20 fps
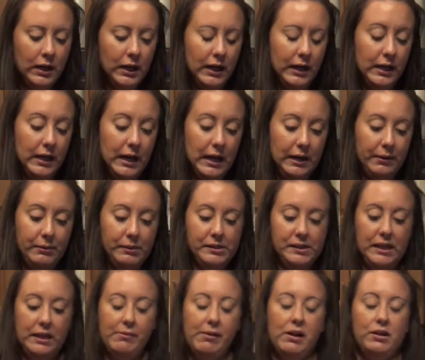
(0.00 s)
And I would
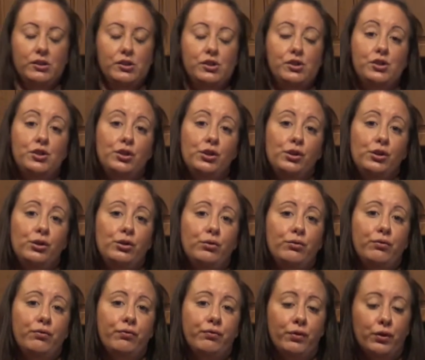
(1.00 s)
say about 2
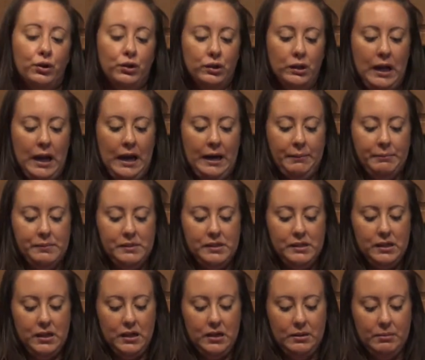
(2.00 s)
full limes,